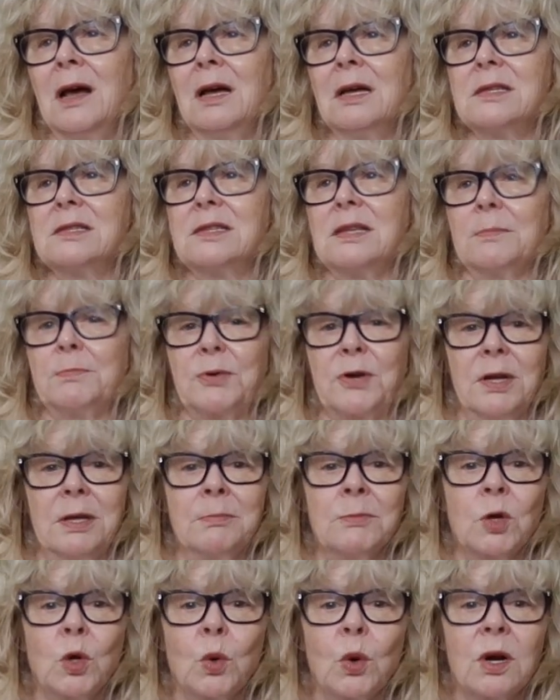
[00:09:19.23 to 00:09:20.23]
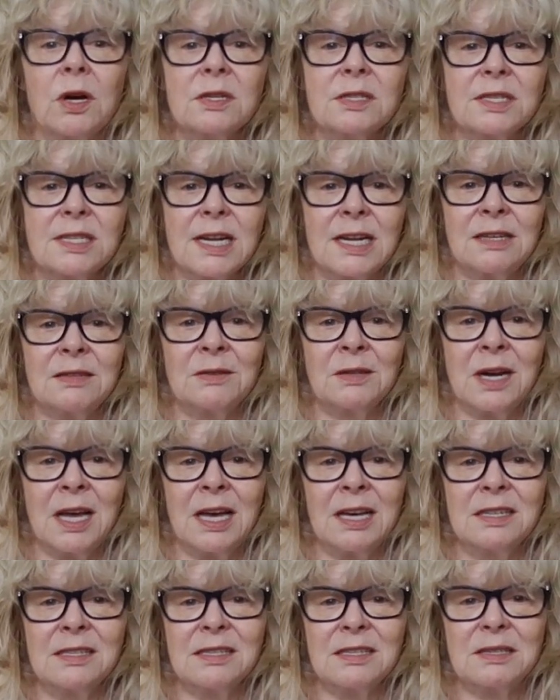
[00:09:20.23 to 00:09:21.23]
Supreme Court down
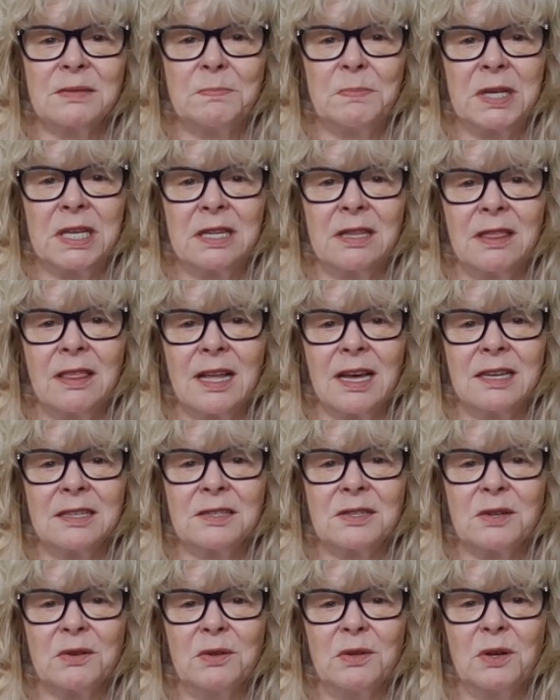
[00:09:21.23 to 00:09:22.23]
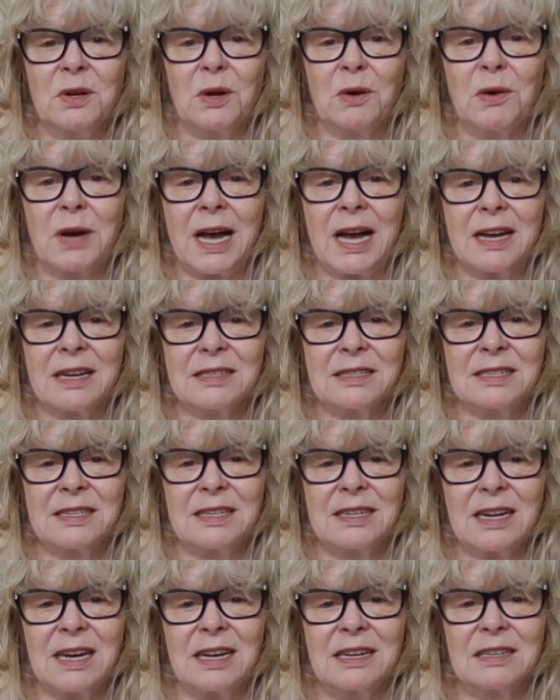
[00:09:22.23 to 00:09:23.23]
has been that Trudeau
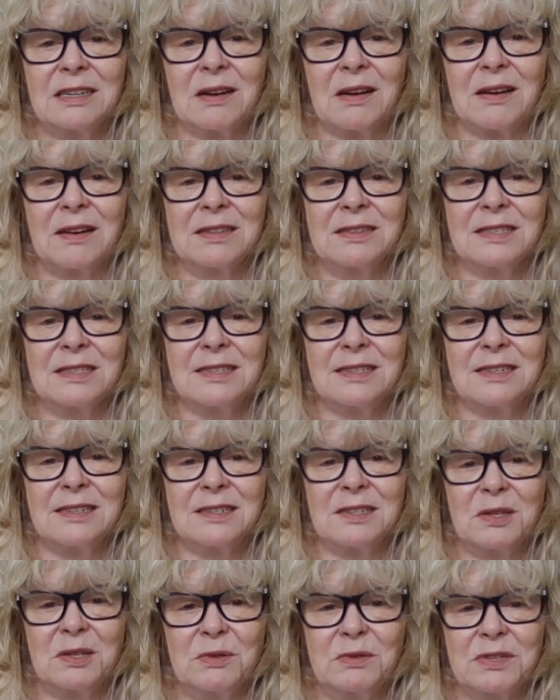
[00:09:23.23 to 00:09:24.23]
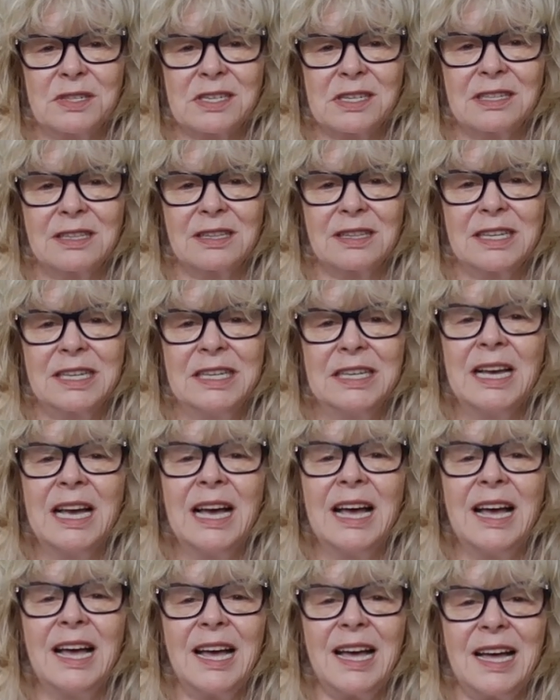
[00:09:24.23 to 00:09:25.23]
acted unconstitutionally
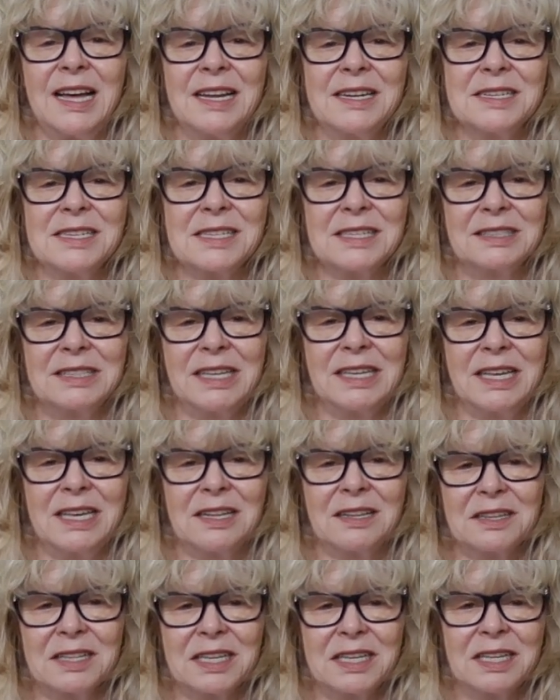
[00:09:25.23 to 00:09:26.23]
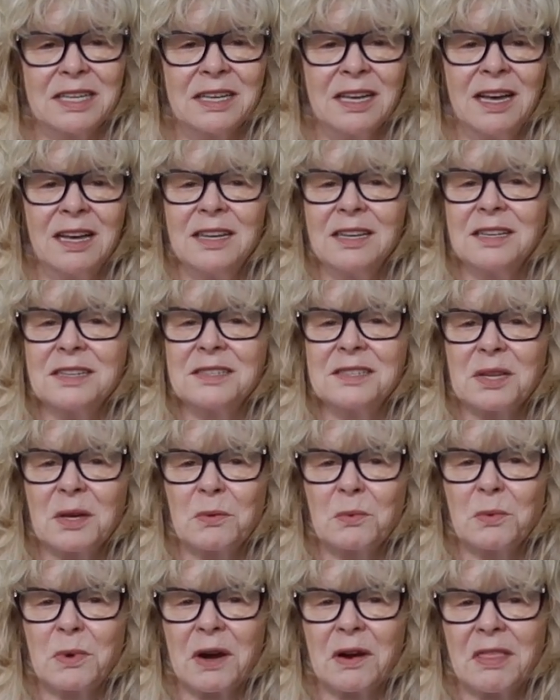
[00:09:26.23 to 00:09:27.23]
and illegally.
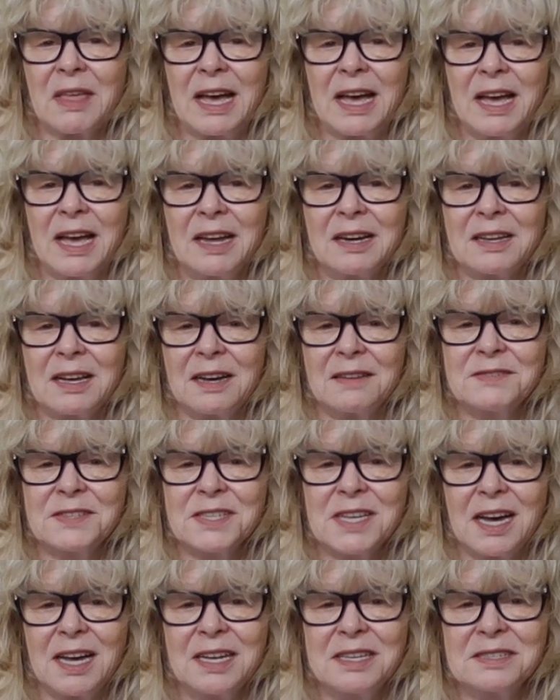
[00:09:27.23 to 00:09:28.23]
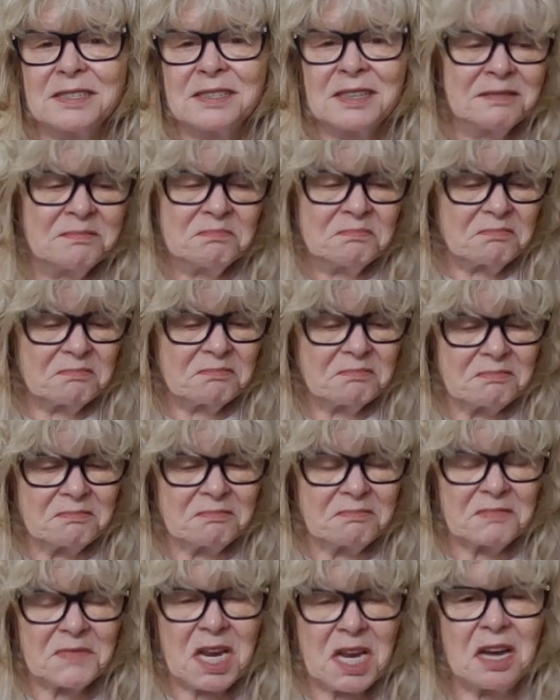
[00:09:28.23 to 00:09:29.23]
So where are the handcuffs, guys?
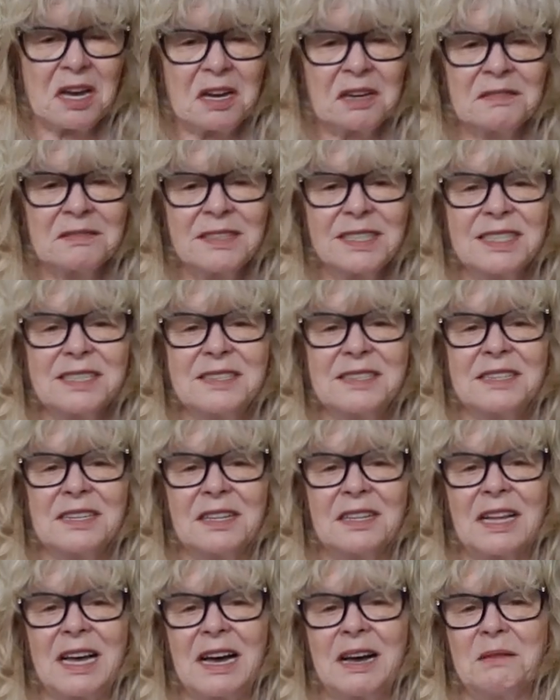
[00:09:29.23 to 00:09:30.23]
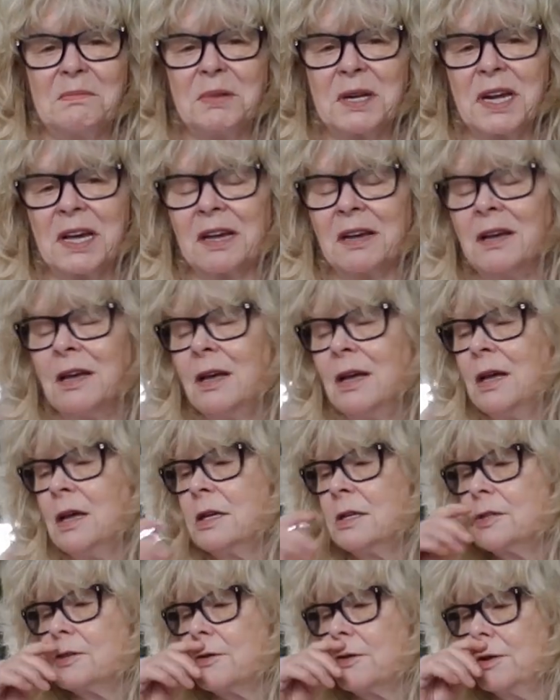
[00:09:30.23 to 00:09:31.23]
No, it's still happening.
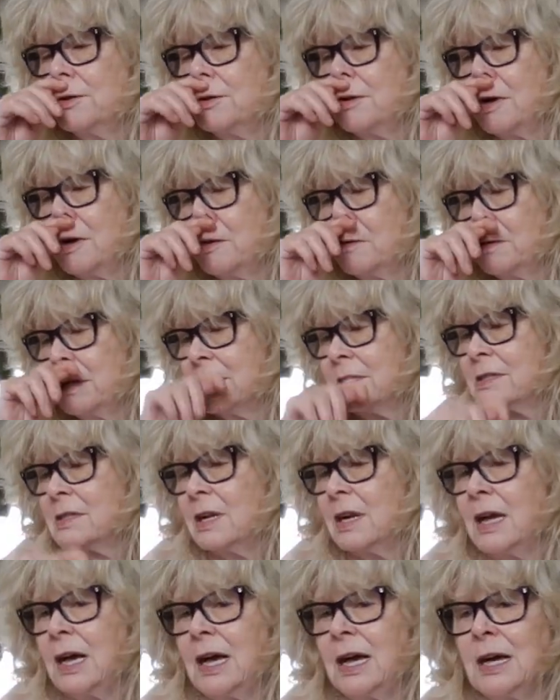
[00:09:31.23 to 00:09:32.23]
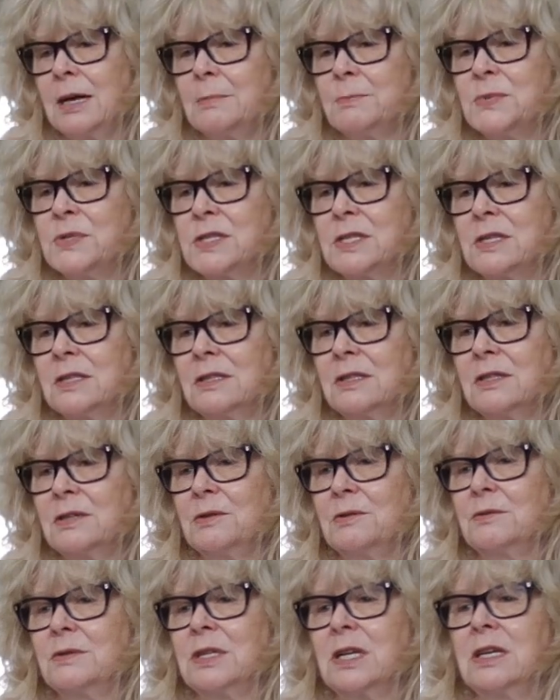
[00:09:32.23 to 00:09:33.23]
Trudeau is an
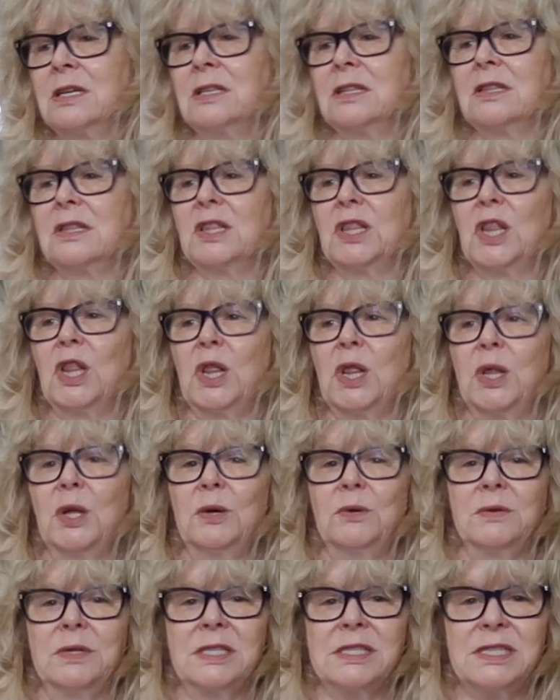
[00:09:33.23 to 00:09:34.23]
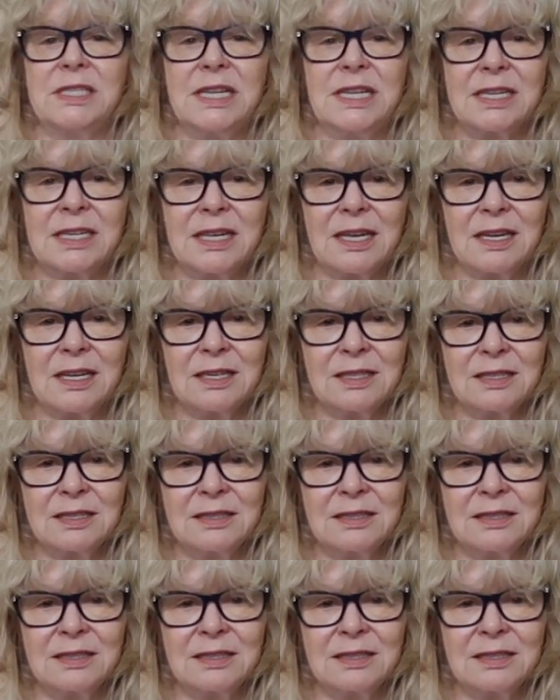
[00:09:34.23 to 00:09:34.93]
absolute lunatic.